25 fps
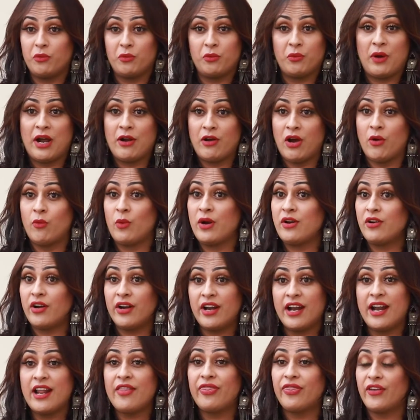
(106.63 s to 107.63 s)

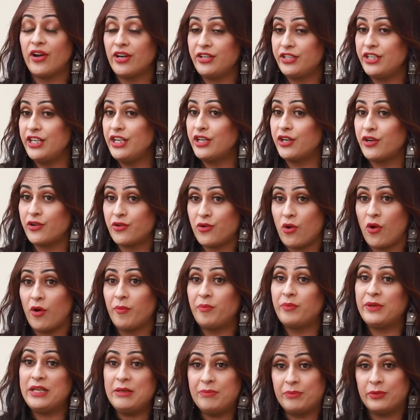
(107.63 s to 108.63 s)
130 crore
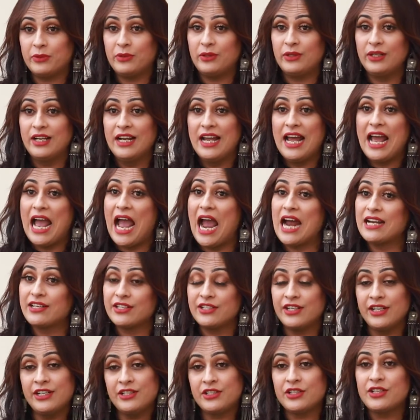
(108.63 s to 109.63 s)
people at
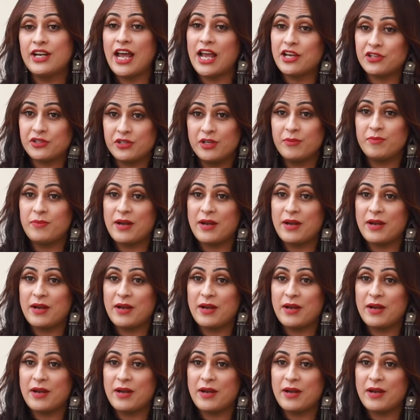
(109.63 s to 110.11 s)
an international